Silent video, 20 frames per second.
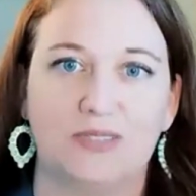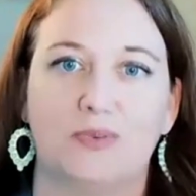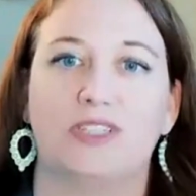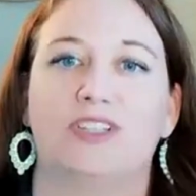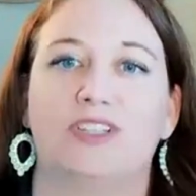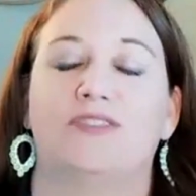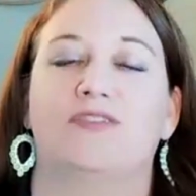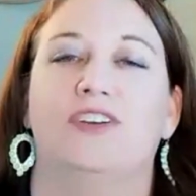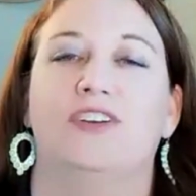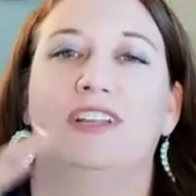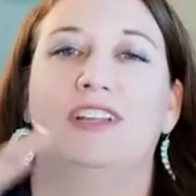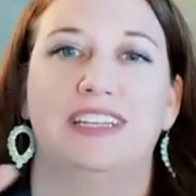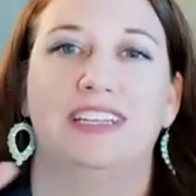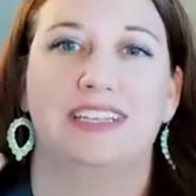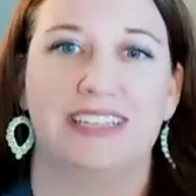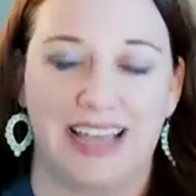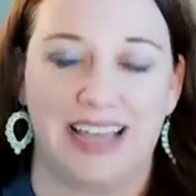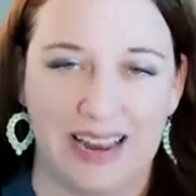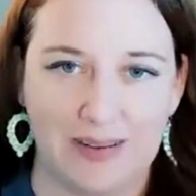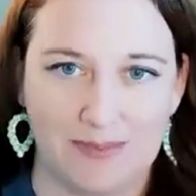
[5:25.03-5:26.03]
which converted
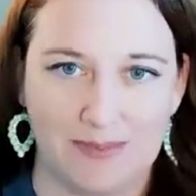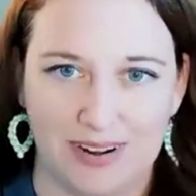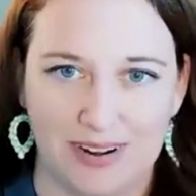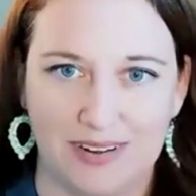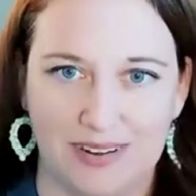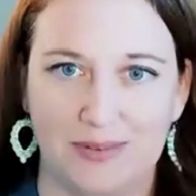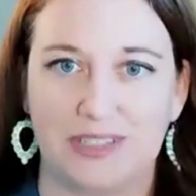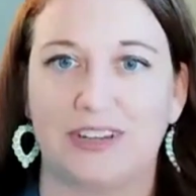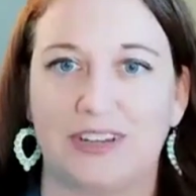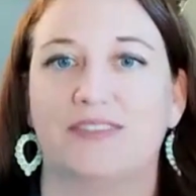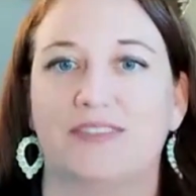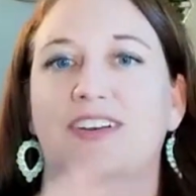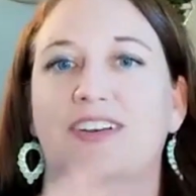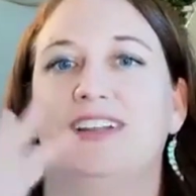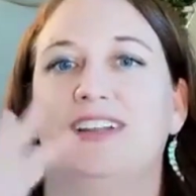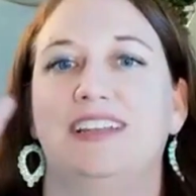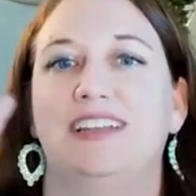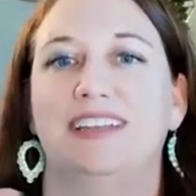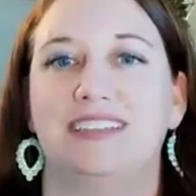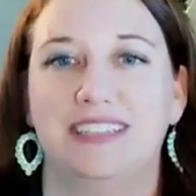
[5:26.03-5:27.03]
into hybrid, which
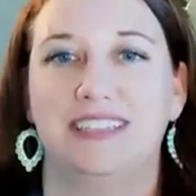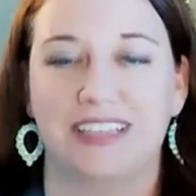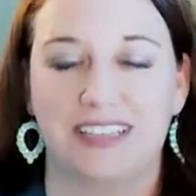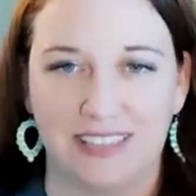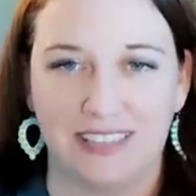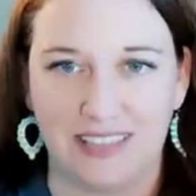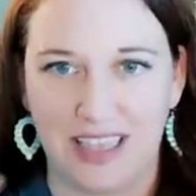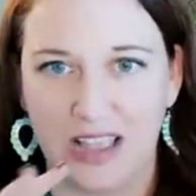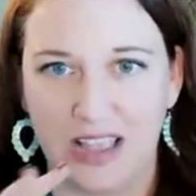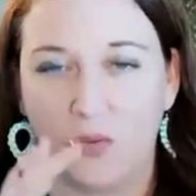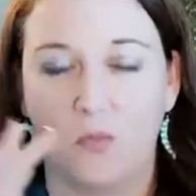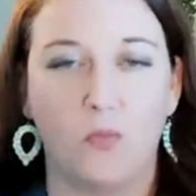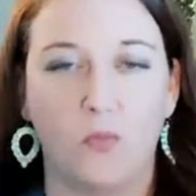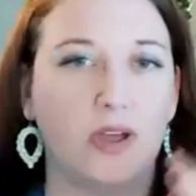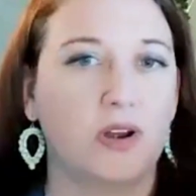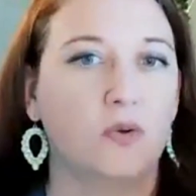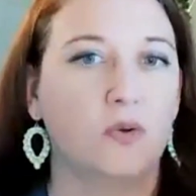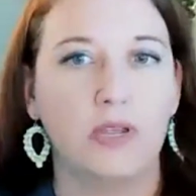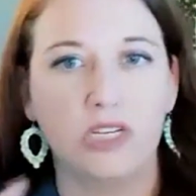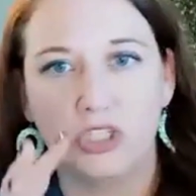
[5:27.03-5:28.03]
converted into like,
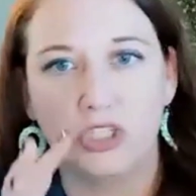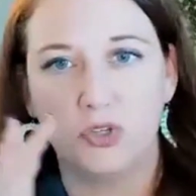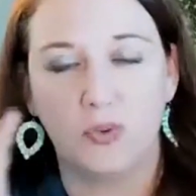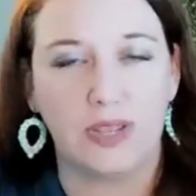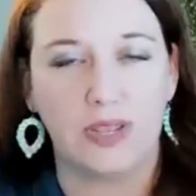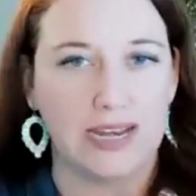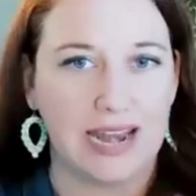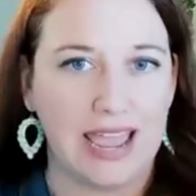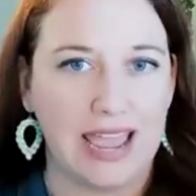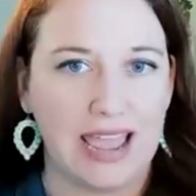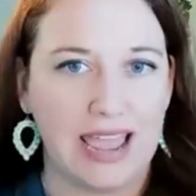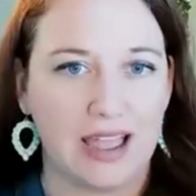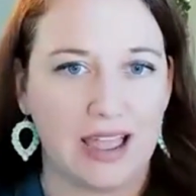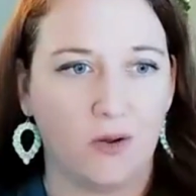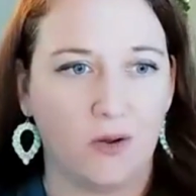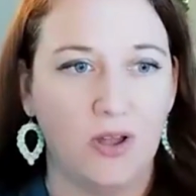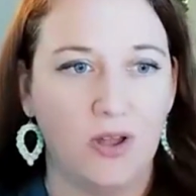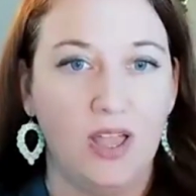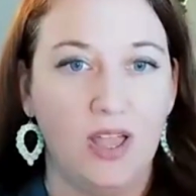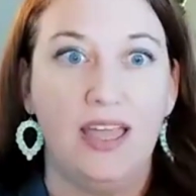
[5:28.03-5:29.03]
what are we doing
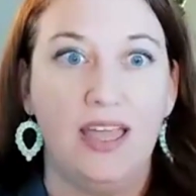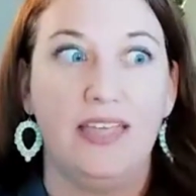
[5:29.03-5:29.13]
now?